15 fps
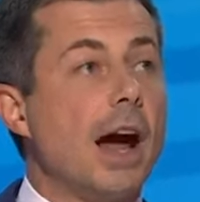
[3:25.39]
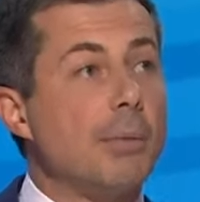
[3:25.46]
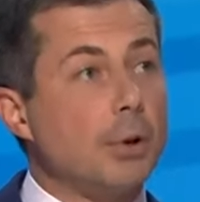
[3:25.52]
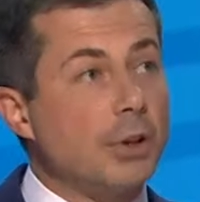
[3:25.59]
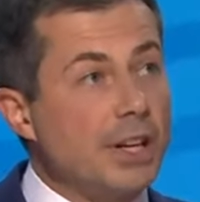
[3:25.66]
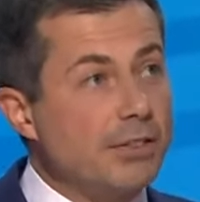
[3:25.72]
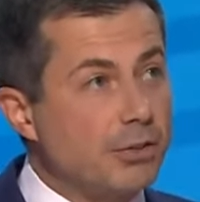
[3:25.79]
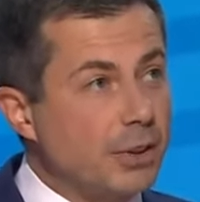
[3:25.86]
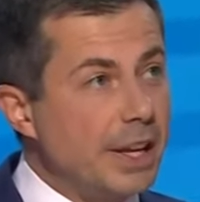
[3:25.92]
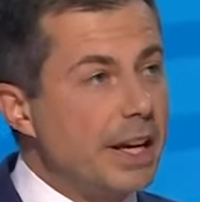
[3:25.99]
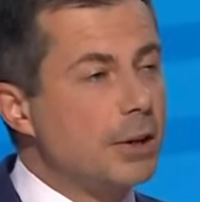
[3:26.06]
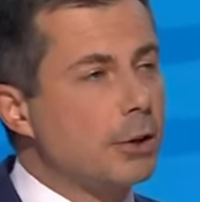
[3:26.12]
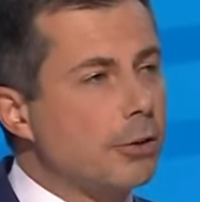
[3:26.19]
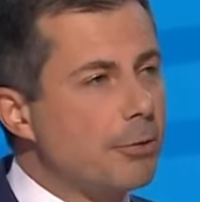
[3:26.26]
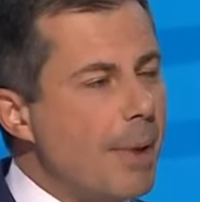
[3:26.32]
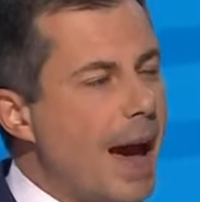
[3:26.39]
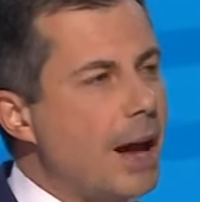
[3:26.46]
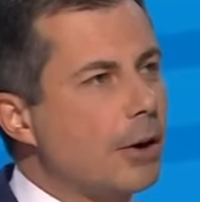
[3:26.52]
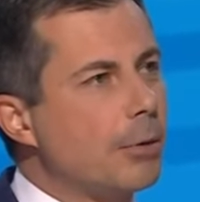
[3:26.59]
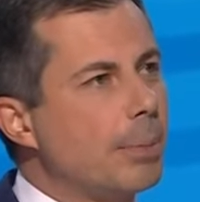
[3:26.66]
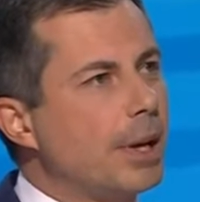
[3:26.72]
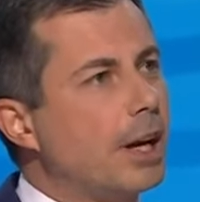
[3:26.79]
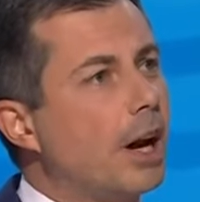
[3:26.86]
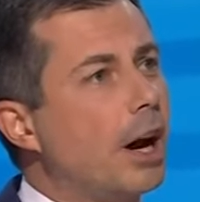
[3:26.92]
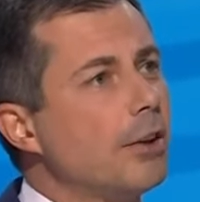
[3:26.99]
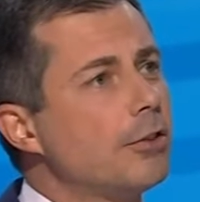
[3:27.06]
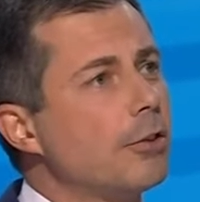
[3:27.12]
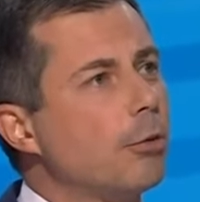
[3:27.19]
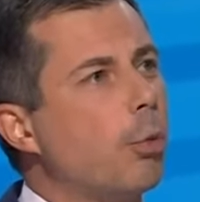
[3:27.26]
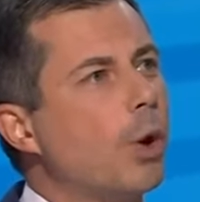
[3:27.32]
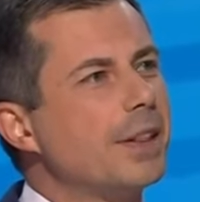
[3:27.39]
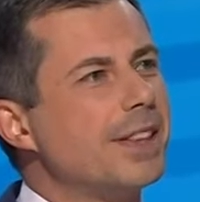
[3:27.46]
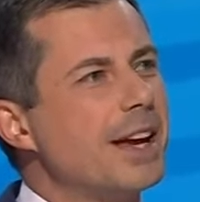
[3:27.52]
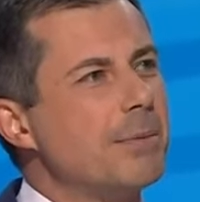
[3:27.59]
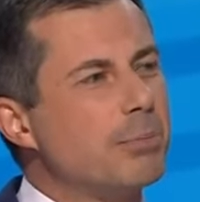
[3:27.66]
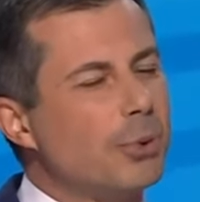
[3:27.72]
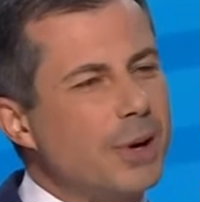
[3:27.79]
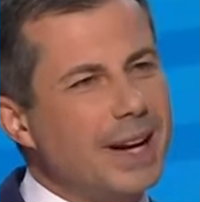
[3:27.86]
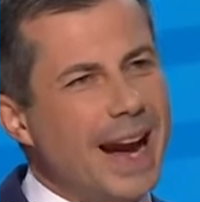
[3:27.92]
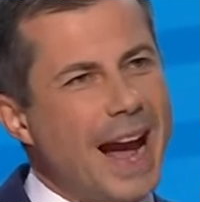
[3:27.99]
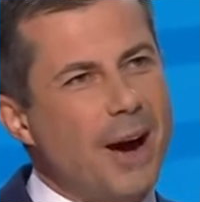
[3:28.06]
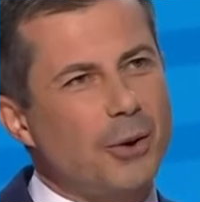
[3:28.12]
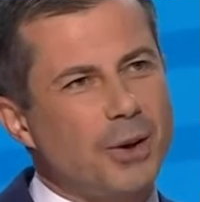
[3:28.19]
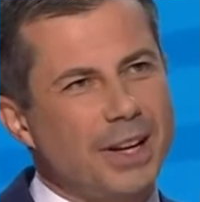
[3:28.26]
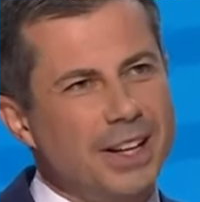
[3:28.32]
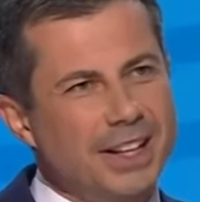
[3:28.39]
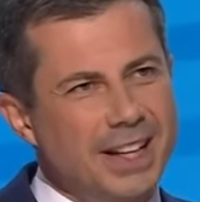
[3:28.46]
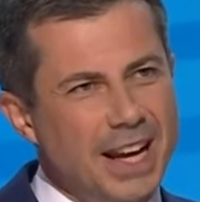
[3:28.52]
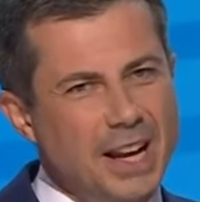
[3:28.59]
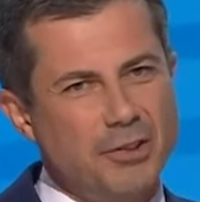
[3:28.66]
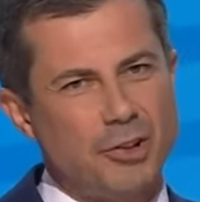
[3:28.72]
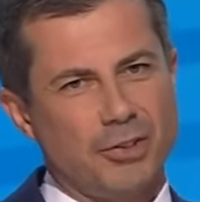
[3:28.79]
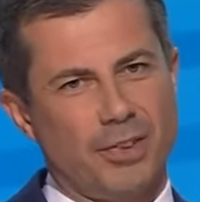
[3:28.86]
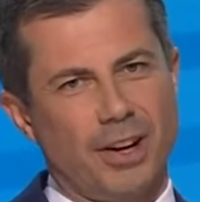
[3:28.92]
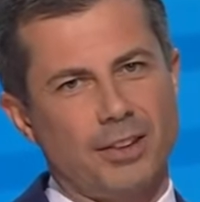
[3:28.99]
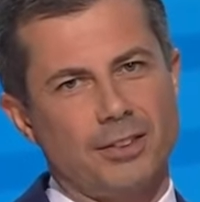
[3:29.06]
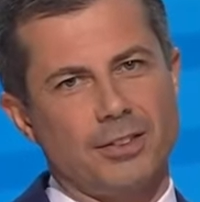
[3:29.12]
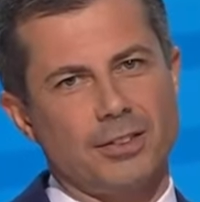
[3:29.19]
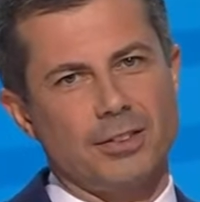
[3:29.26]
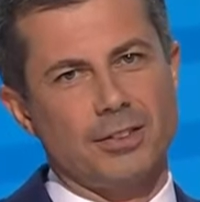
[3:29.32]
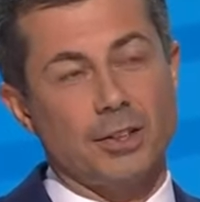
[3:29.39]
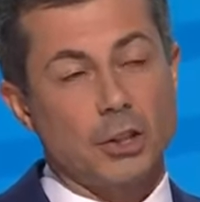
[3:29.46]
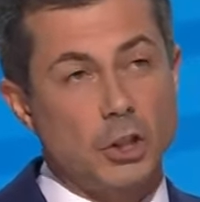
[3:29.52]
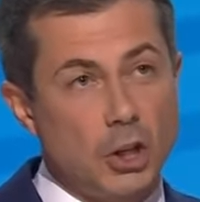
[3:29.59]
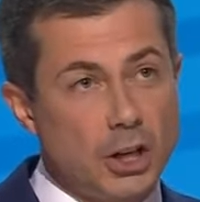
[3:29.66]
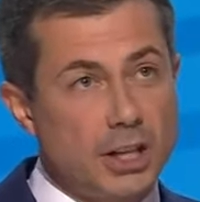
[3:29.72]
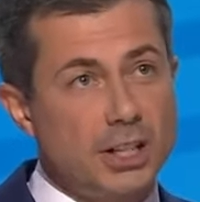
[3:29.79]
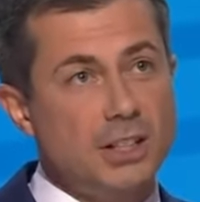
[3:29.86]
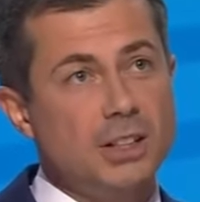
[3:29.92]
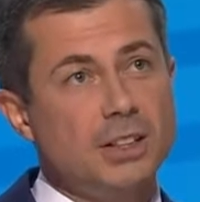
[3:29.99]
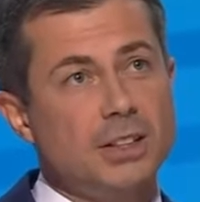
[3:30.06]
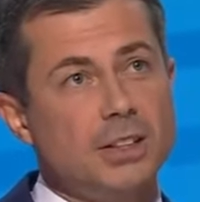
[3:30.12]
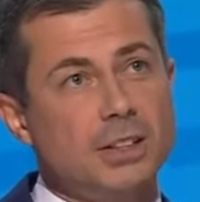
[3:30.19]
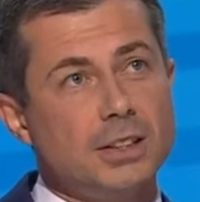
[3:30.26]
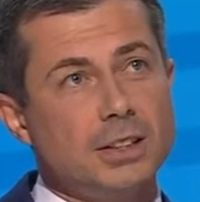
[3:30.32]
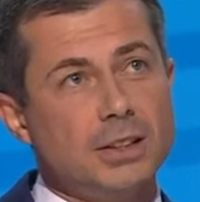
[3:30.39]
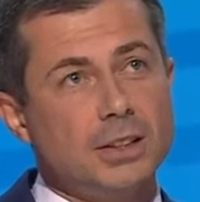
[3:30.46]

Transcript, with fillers: And I believe leaders matter because of what they bring out in each of us the good